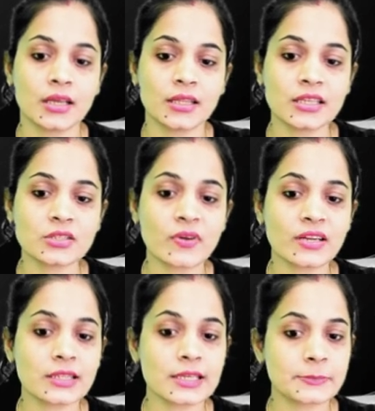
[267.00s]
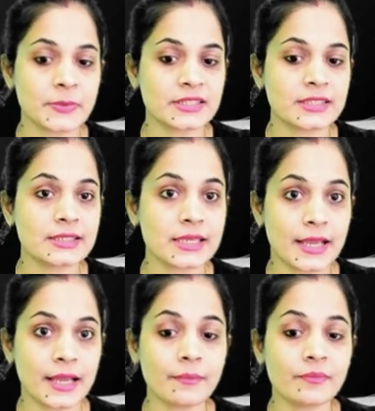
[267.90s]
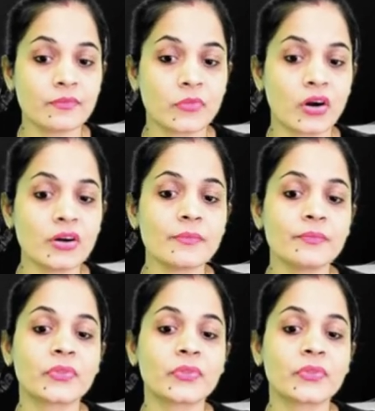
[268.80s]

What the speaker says: This one is the species A bird,